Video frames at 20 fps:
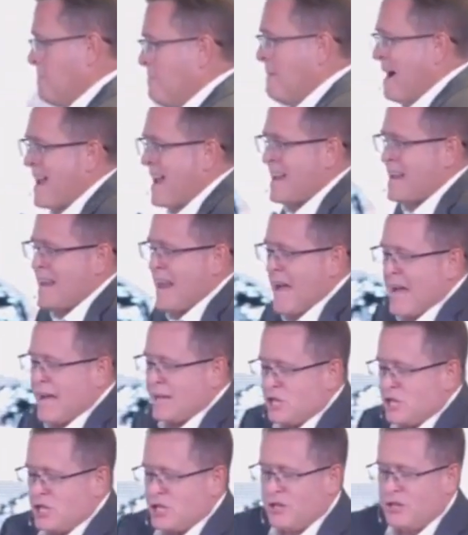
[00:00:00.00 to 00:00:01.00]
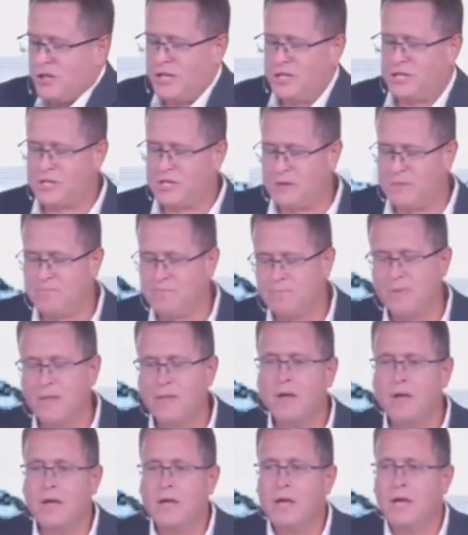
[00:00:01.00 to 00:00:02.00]
my nationalism
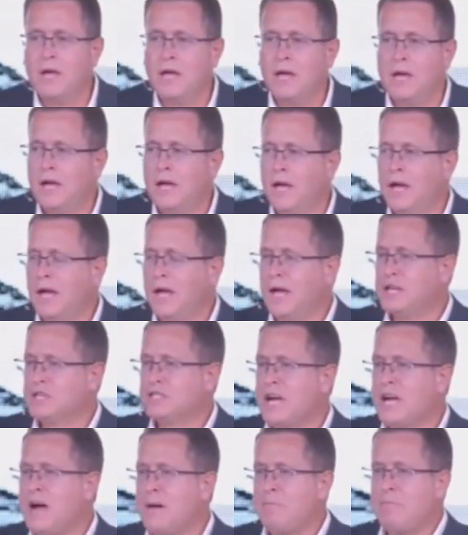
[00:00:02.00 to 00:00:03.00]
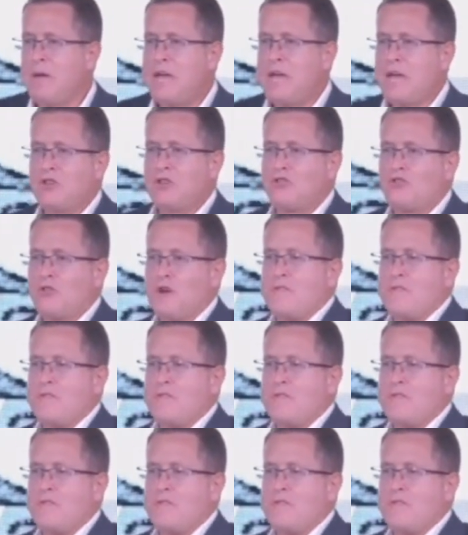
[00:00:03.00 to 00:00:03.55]
is not being